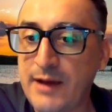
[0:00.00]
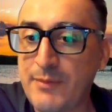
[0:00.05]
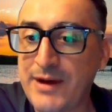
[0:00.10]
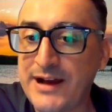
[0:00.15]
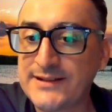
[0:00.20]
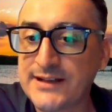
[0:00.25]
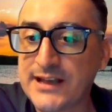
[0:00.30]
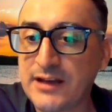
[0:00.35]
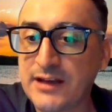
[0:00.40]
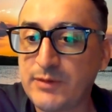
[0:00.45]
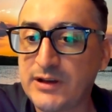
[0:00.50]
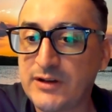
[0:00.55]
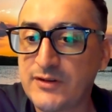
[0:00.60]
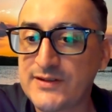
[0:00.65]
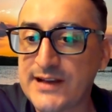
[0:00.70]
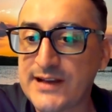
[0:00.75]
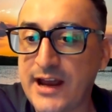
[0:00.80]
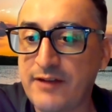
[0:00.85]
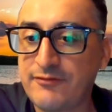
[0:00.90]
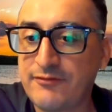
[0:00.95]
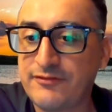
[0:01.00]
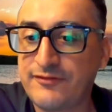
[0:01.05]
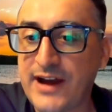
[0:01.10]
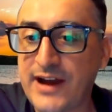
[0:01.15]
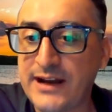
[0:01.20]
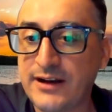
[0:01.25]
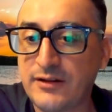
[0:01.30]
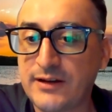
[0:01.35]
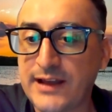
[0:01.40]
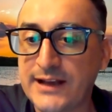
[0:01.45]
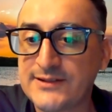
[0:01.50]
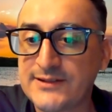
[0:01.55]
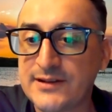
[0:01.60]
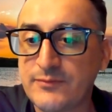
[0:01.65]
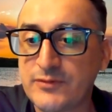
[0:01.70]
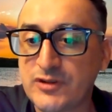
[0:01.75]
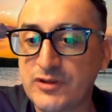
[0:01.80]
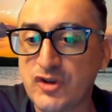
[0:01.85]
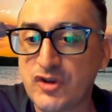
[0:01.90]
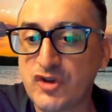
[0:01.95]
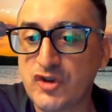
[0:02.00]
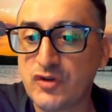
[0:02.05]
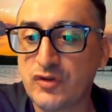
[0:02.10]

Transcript: I'm asking because I have final exams in